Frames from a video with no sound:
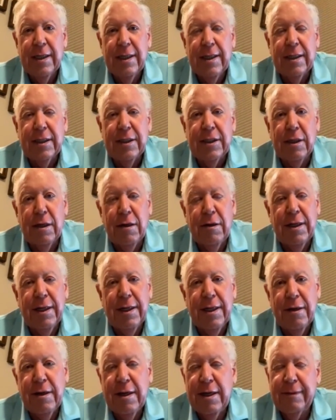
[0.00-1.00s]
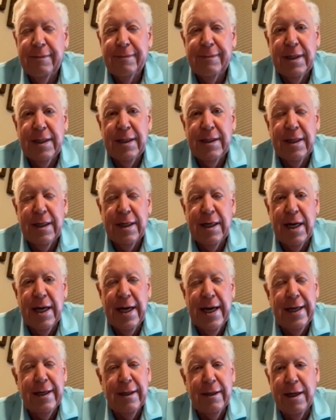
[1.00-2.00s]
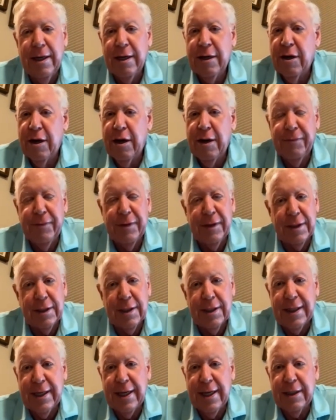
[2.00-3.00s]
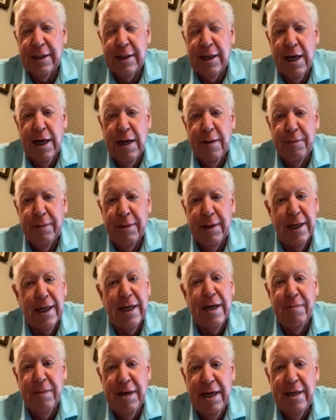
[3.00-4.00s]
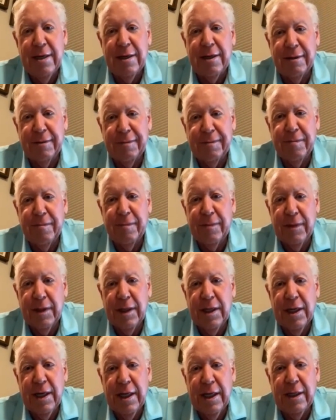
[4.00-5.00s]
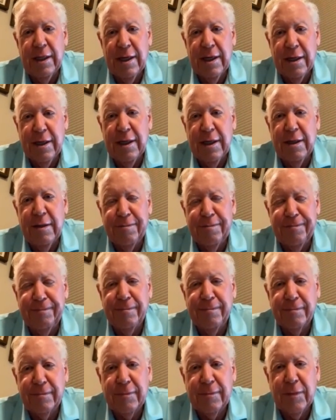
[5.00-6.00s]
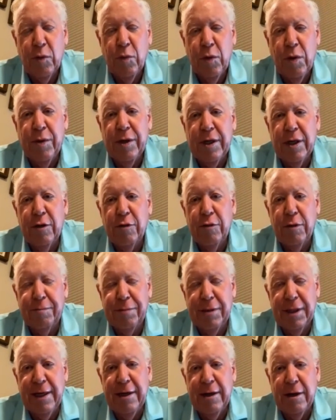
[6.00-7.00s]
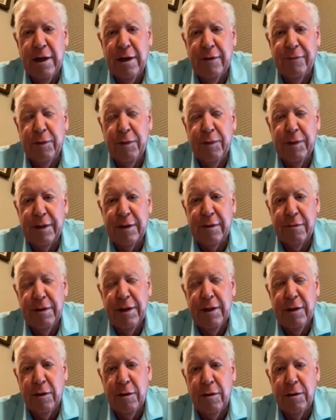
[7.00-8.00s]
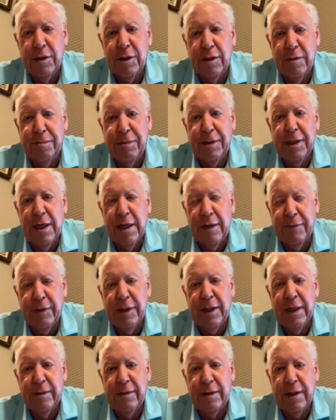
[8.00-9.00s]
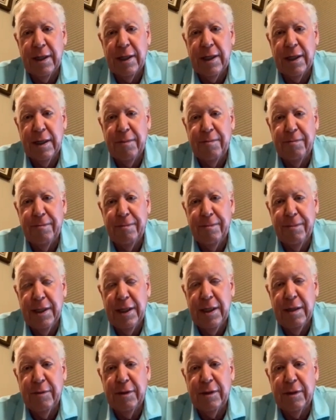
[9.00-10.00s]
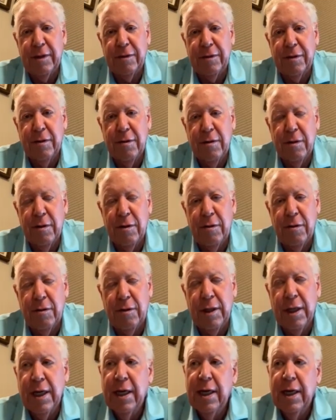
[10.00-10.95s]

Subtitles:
So I had a lot of confidence at that time, and I made it. And then we went into a playoff. We went 3 holes in the playoff, and I beat him on the 3rd hole.